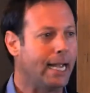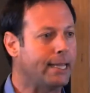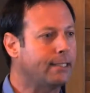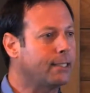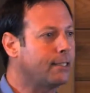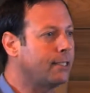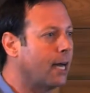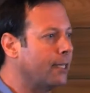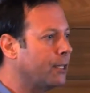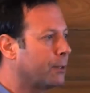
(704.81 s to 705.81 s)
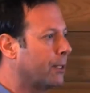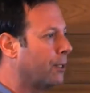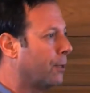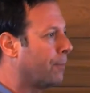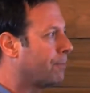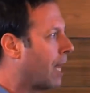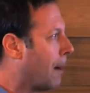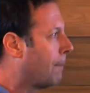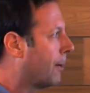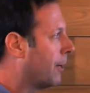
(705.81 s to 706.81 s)
And this is done through
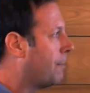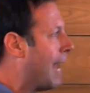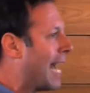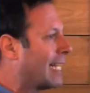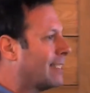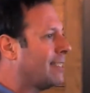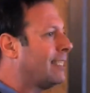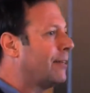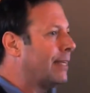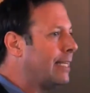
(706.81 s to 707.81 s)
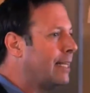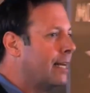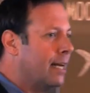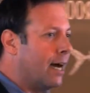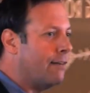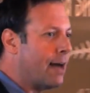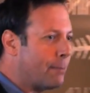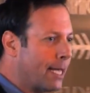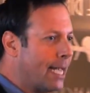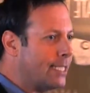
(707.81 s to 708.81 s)
per packet steering of
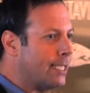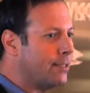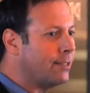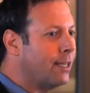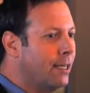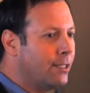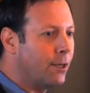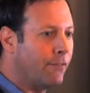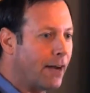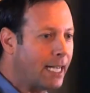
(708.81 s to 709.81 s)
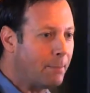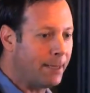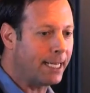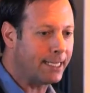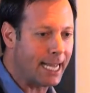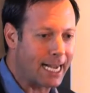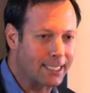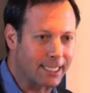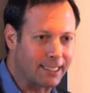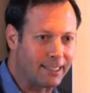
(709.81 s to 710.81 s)
applications. So if I can begin to
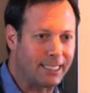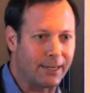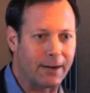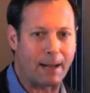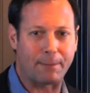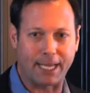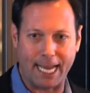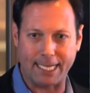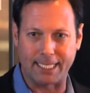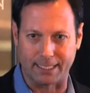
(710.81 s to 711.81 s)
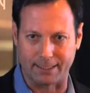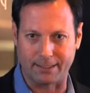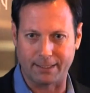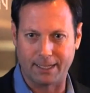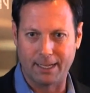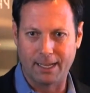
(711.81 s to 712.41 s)
actually steer applications